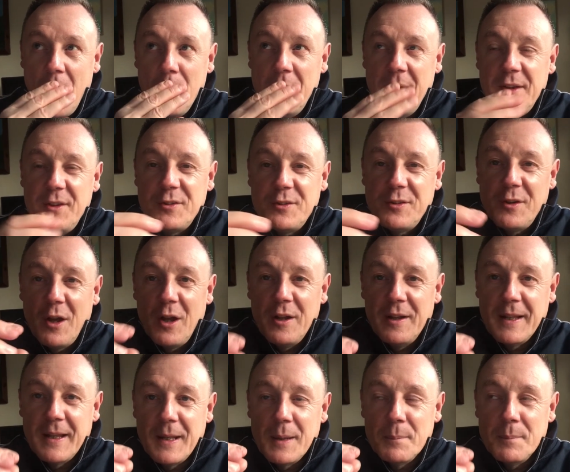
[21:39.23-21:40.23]
It's
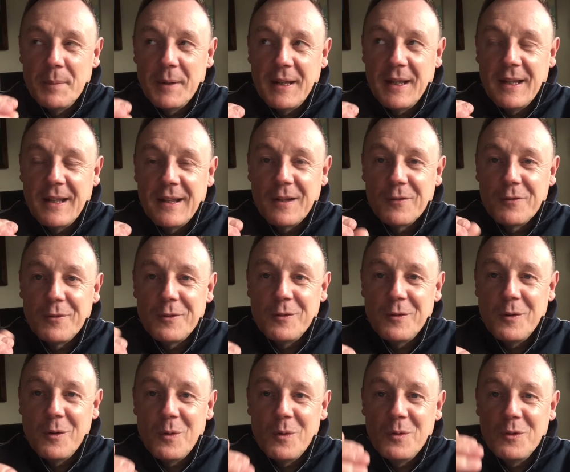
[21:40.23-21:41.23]
certainly a beginning of a
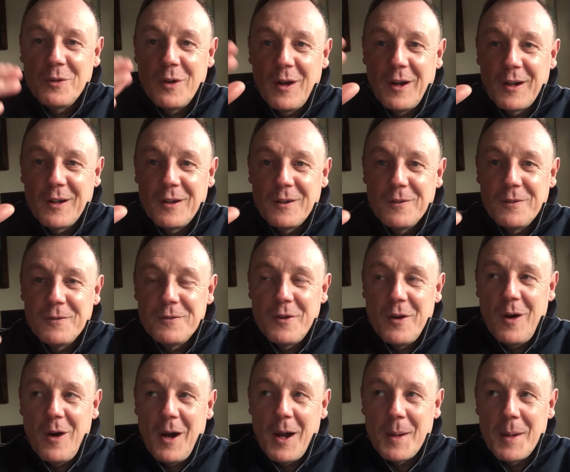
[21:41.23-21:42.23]
new cycle of
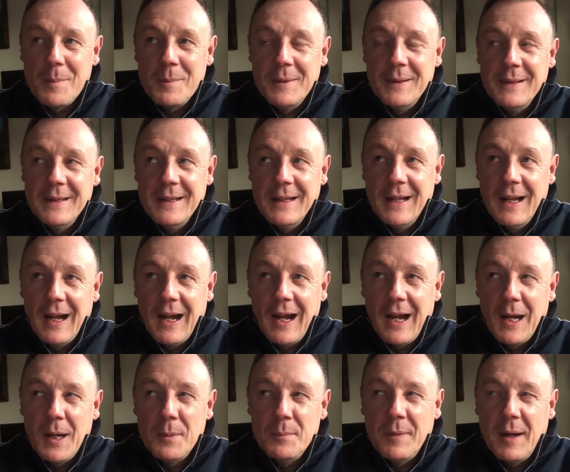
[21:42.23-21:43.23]
time.
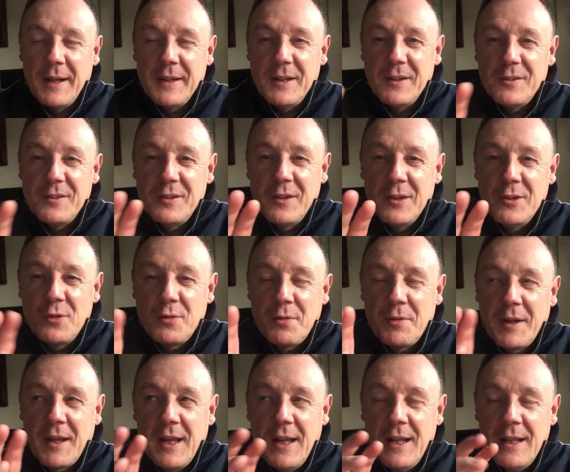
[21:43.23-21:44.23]
And it's a
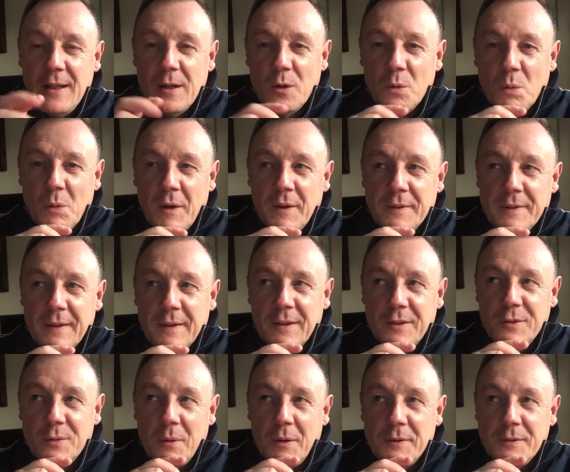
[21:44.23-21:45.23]
tricky little one,
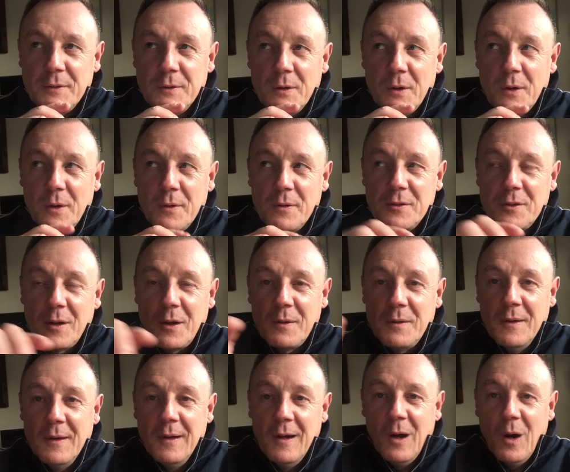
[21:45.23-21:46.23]
this one, so
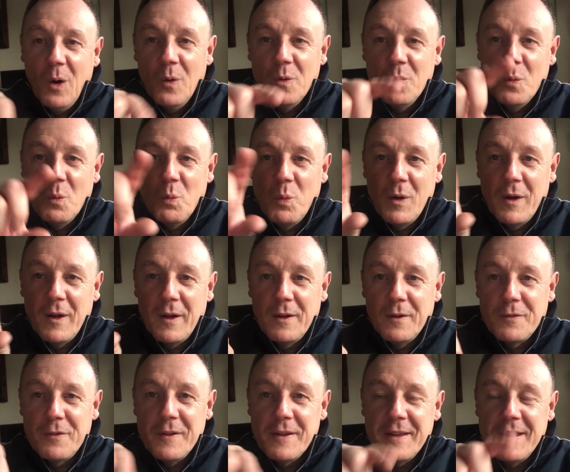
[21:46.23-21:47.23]
on the wheel
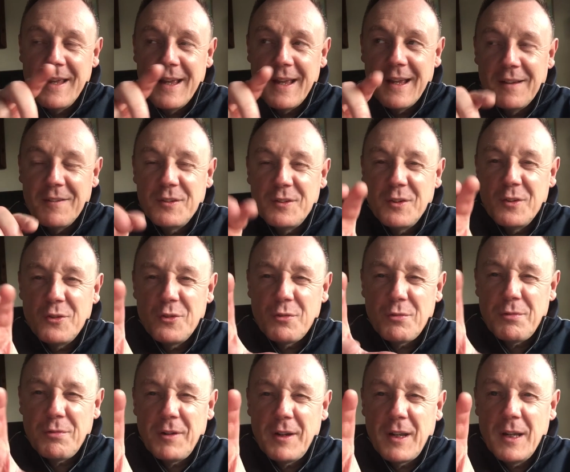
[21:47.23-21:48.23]
of the year, it's a
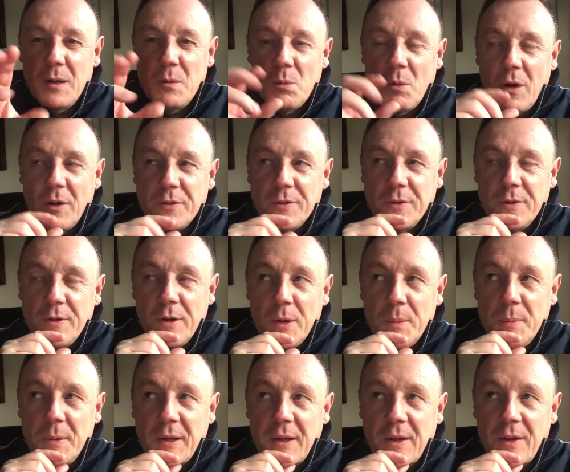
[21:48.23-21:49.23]
tricky one,
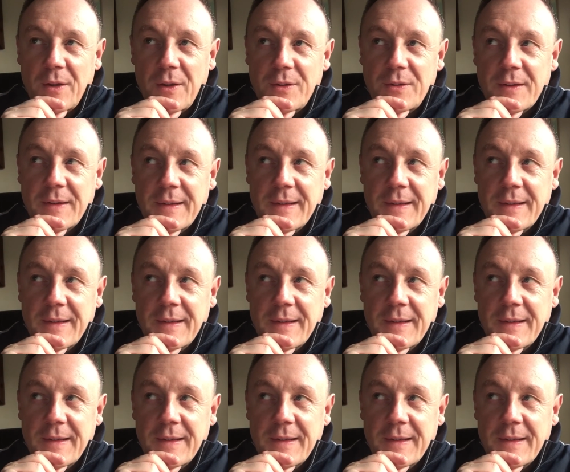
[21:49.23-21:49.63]
because